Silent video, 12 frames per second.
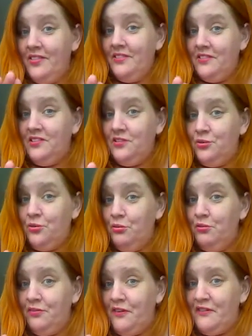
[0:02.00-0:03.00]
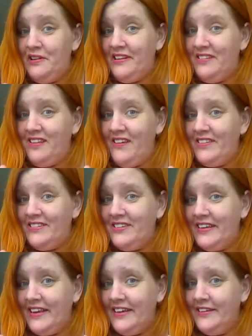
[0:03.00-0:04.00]
This is all very
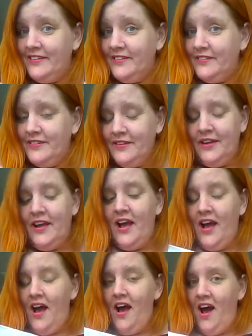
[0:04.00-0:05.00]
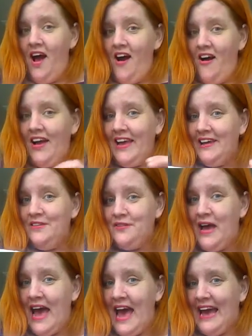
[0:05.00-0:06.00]
exciting. I have
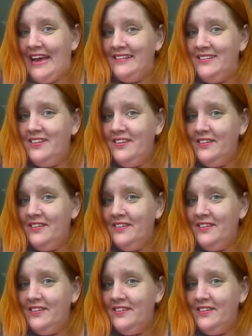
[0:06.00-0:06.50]
had